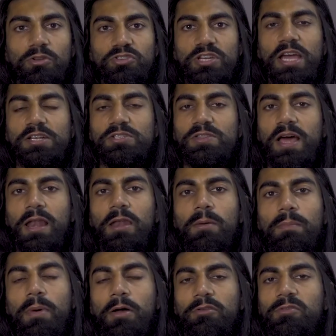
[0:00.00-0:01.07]
Once you get to that
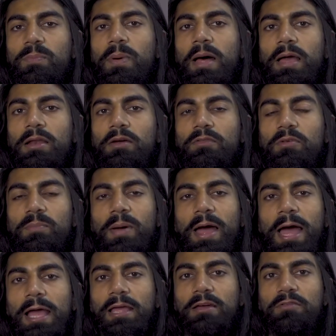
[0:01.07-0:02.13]
lumbar spine of the back,